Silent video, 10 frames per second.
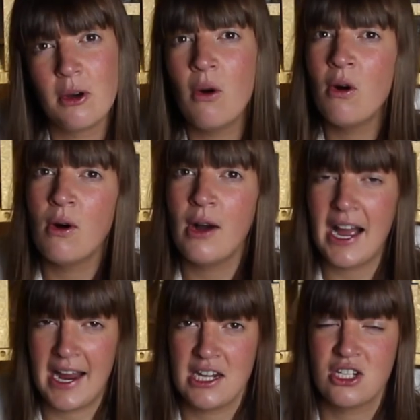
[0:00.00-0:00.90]
or
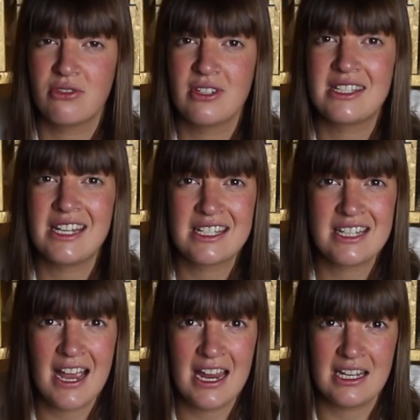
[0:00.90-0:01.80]
age for 6
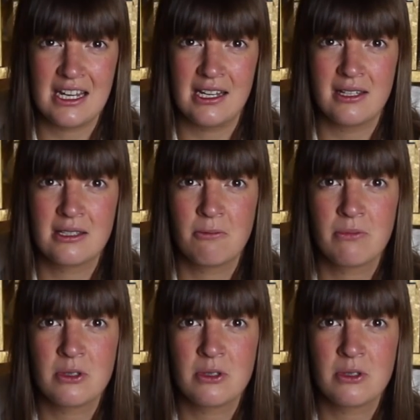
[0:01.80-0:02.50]
to 8 years.